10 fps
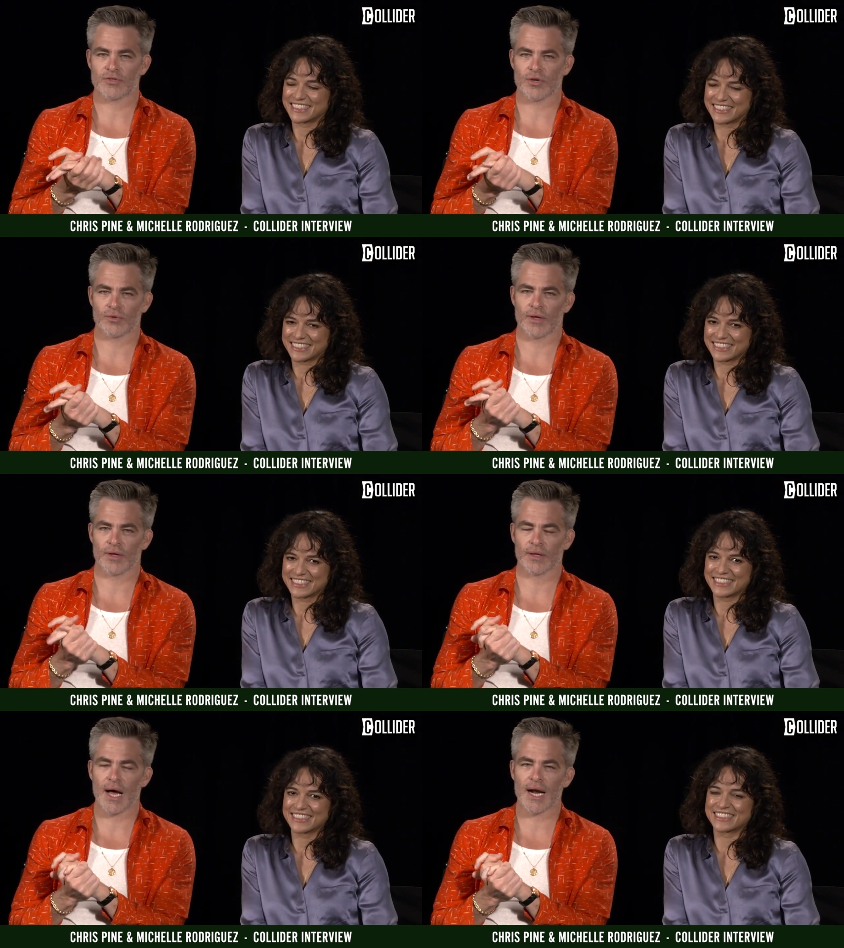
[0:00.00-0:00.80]
Speaker 1: So the,
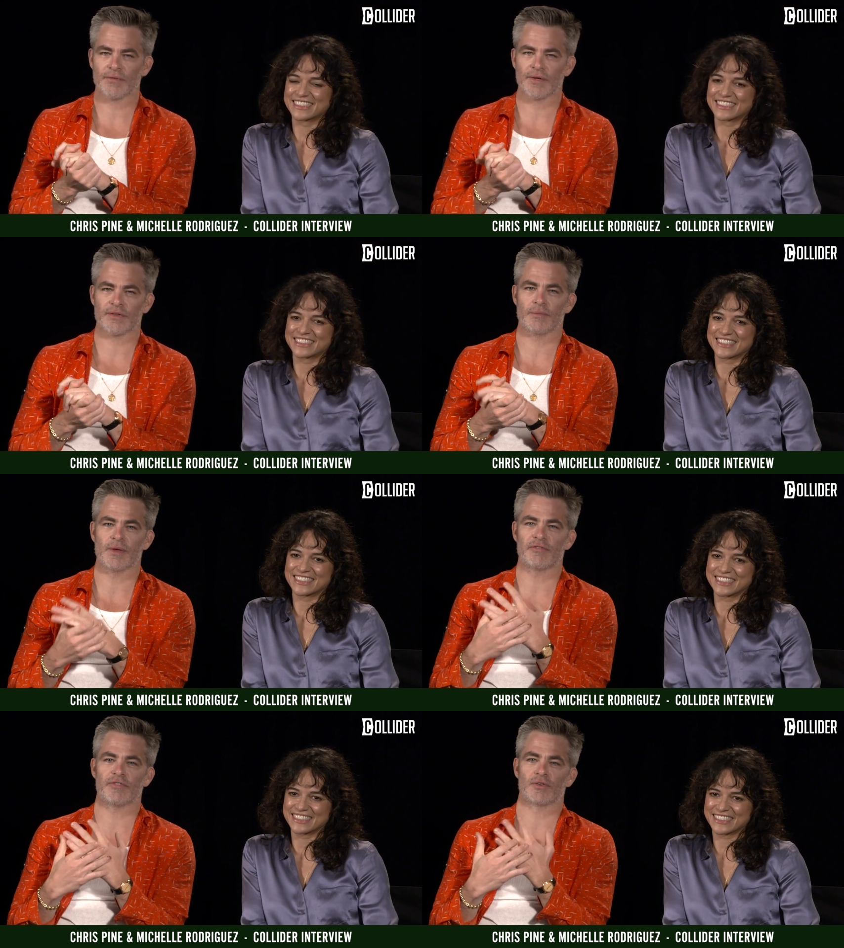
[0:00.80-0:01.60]
a lot of it to
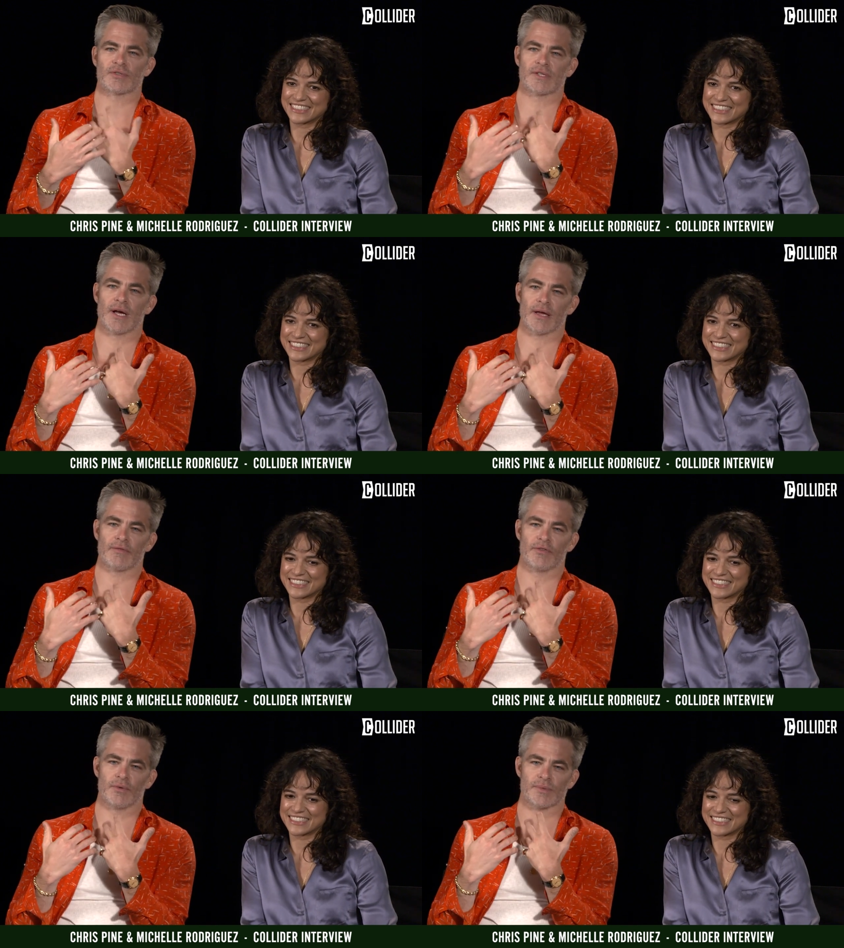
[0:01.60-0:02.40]
me feels like
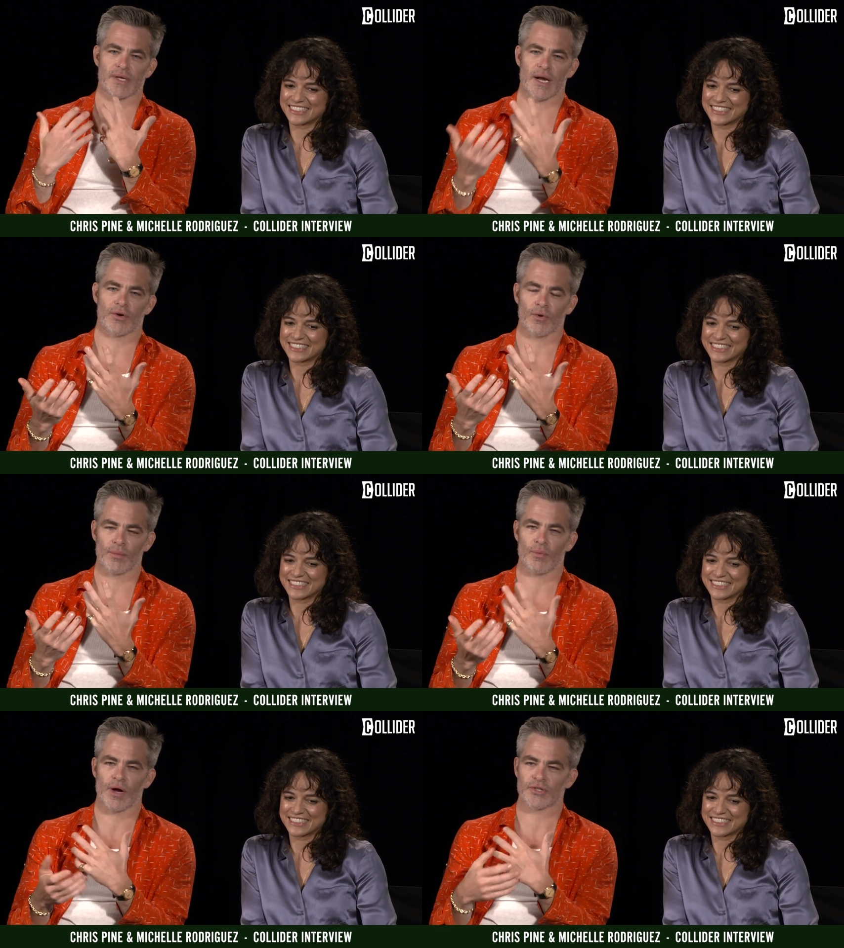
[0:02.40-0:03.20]
films that I grew
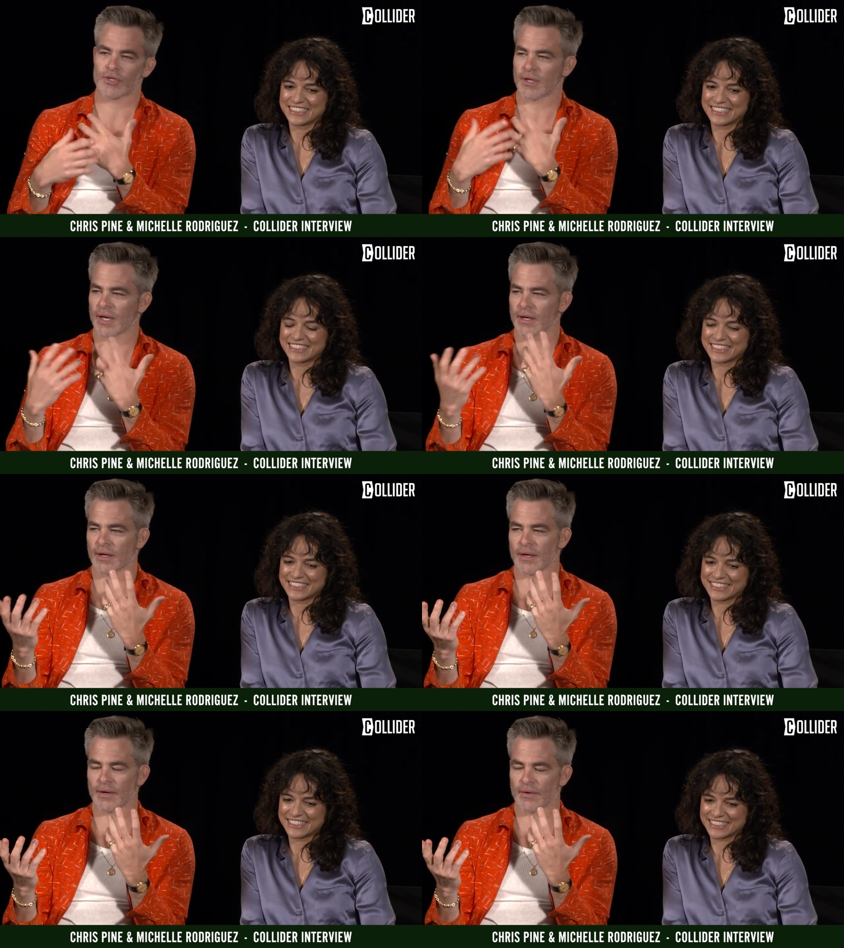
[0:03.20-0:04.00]
up watching, like
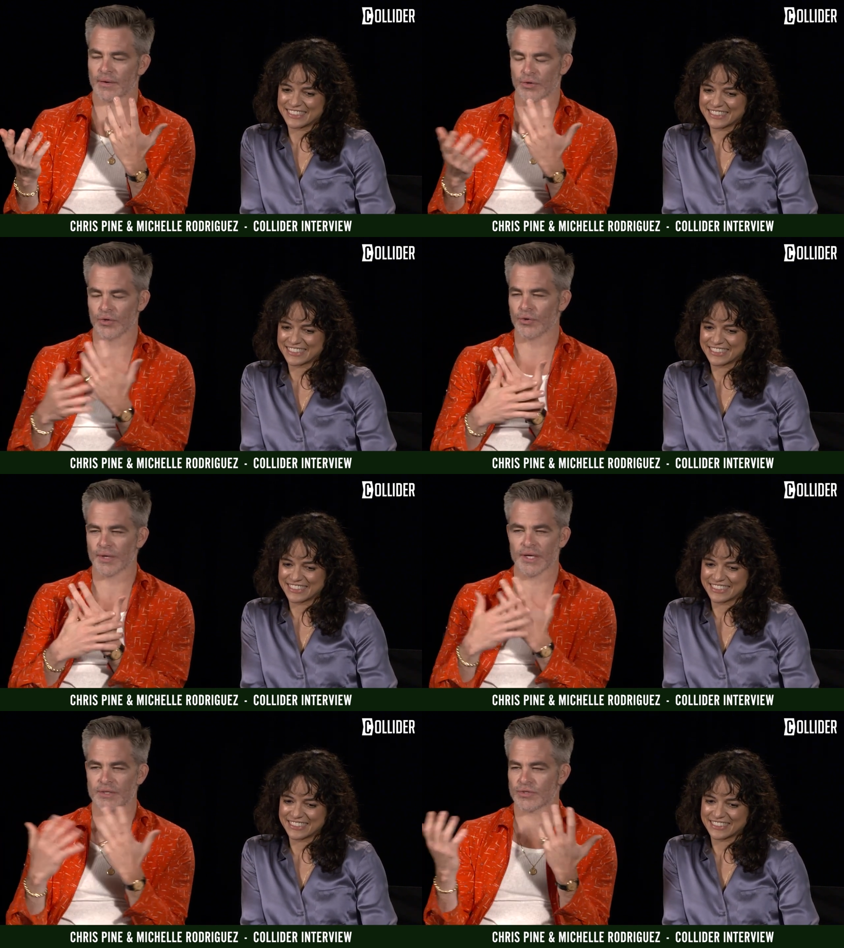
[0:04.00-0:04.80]
uh,
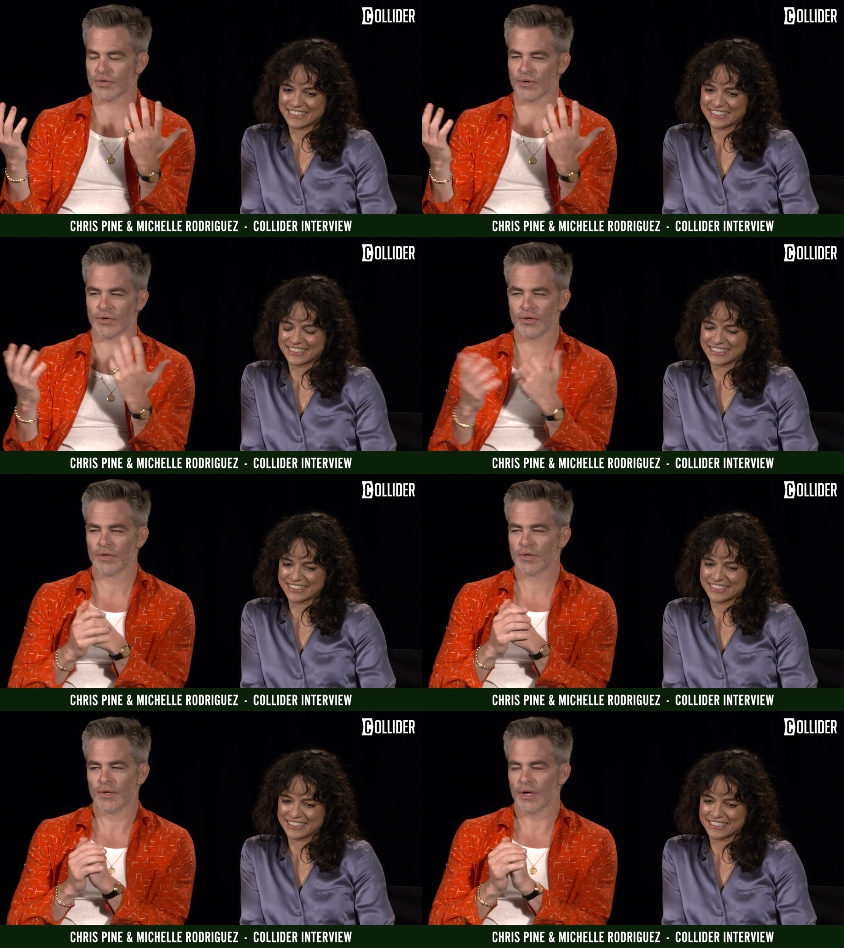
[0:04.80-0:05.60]
Goonies or
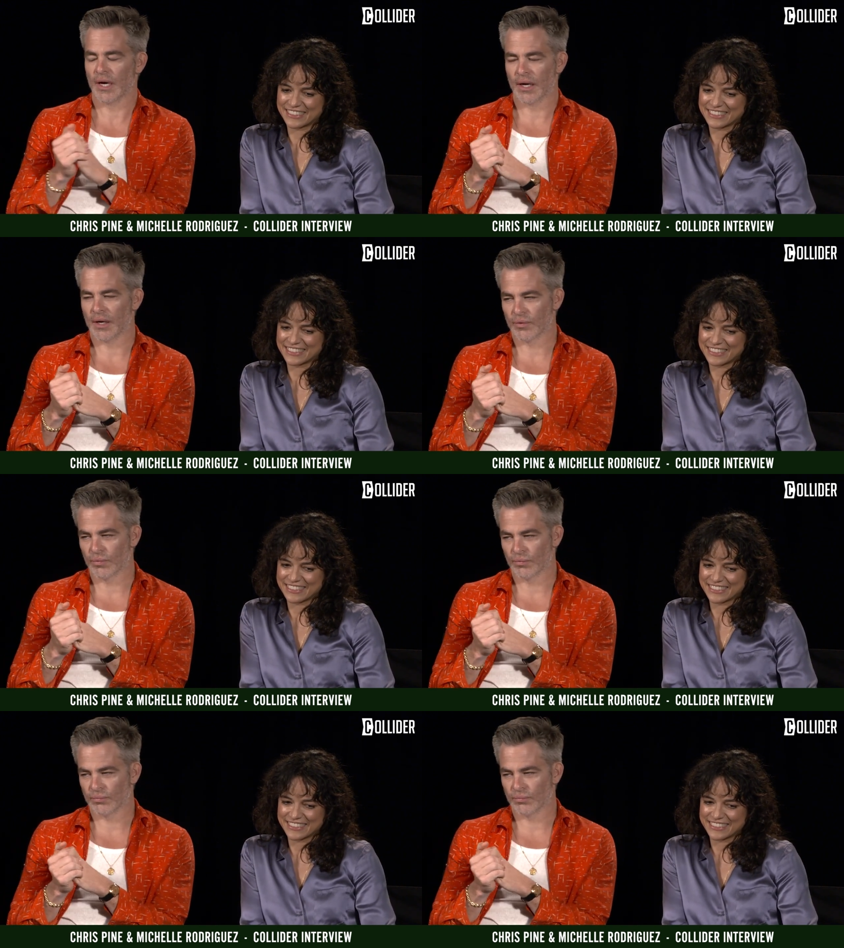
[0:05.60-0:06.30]
uh,